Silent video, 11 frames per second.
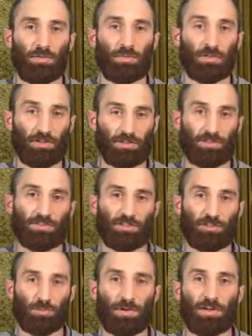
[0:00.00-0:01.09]
religious
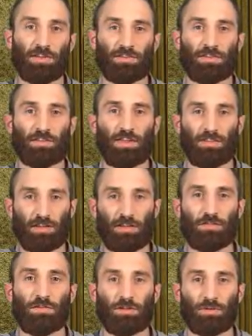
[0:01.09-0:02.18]
experience that the
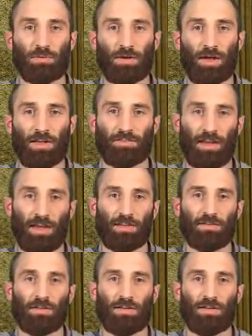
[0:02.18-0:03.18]
individual has had,